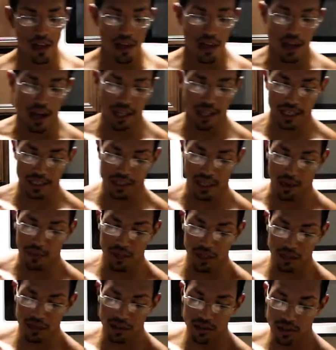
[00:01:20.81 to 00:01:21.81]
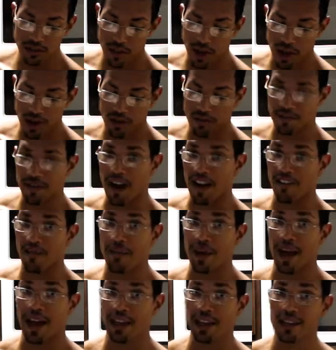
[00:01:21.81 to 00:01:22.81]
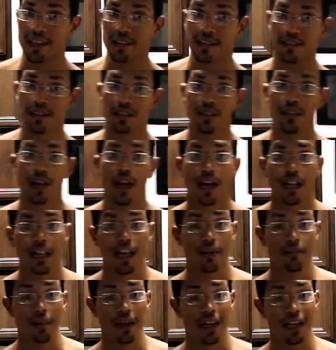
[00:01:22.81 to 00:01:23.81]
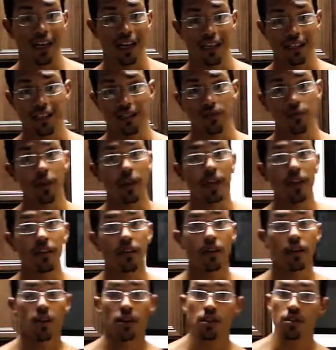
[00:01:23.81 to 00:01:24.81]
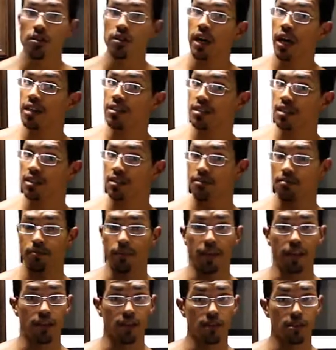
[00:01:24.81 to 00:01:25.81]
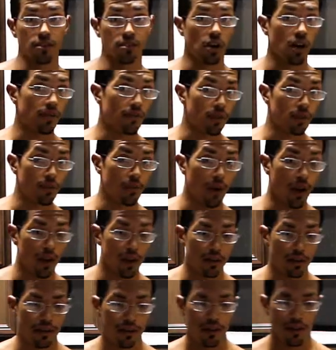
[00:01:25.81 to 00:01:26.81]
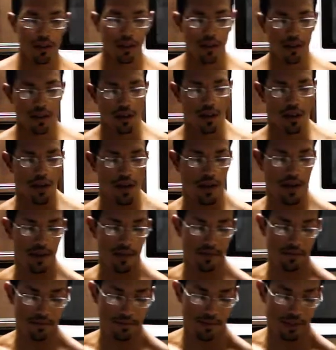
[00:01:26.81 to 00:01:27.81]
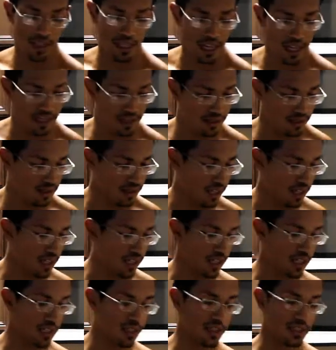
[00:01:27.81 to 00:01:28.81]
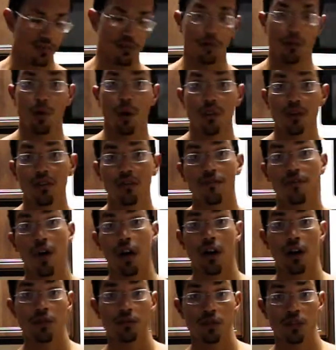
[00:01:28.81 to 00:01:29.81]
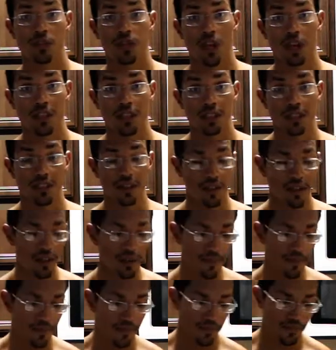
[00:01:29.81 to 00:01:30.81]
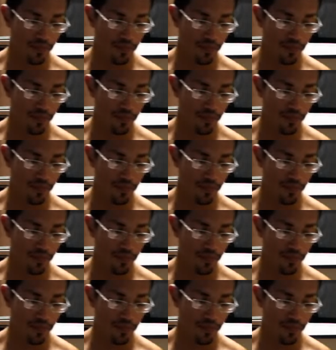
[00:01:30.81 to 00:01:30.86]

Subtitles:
I'm going to use about 5 packets. I like mine kind of sweet. You guys could make yours however you want. The next is Walden Farms chocolate syrup.